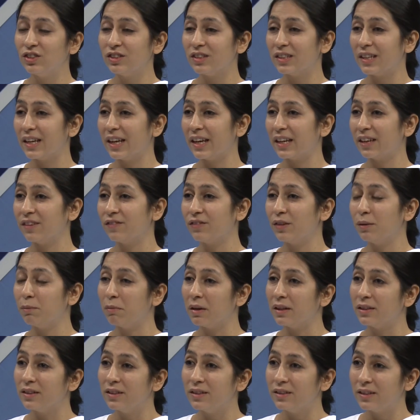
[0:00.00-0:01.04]
just like if the
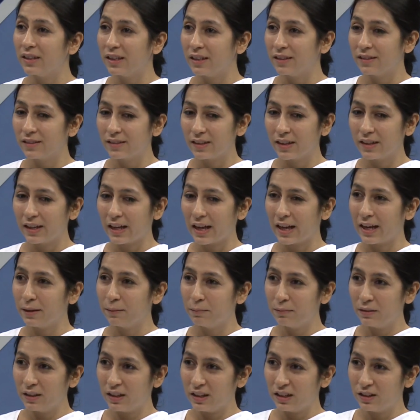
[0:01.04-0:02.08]
mother thinks that I
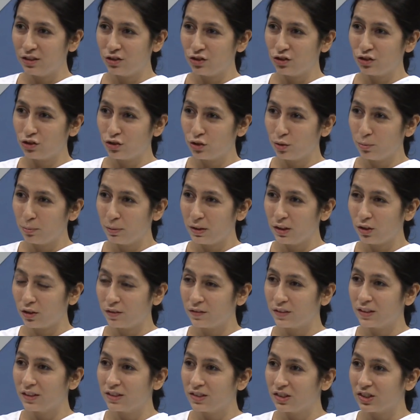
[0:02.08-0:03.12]
am the instrument
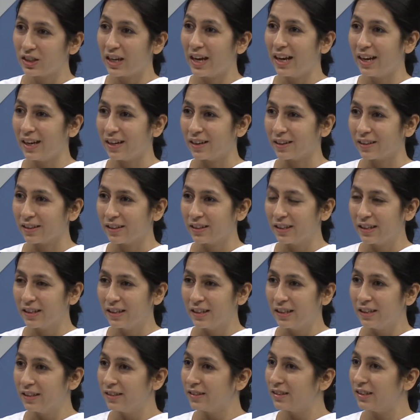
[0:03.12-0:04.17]
of this child,
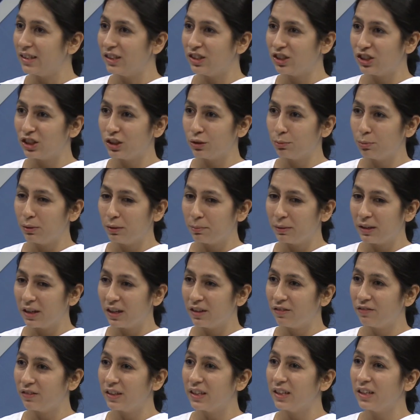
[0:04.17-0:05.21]
see, she will
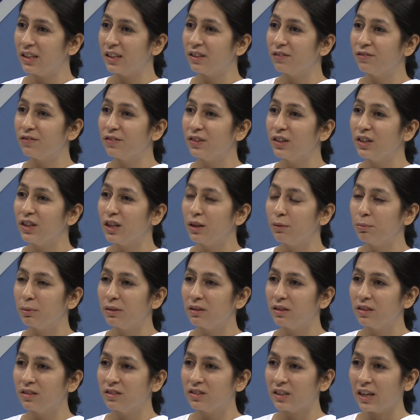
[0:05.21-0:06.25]
behave very differently
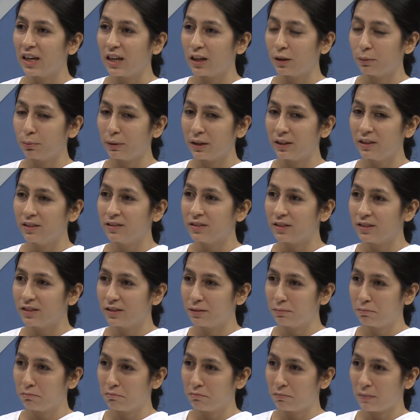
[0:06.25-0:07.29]
with the child. One is
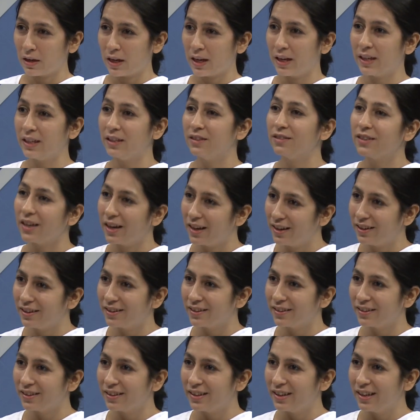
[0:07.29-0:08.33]
it's my child,
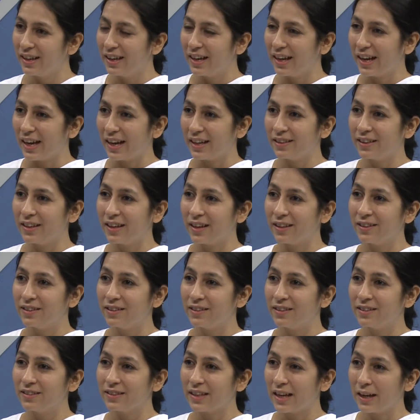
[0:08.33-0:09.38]
and the other
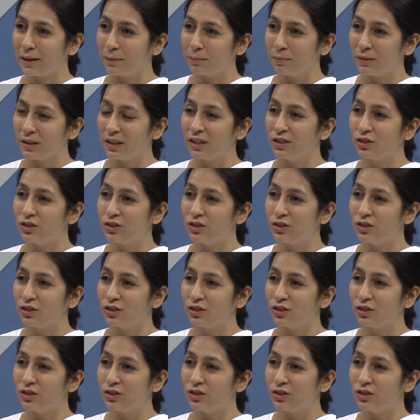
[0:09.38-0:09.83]
is I am the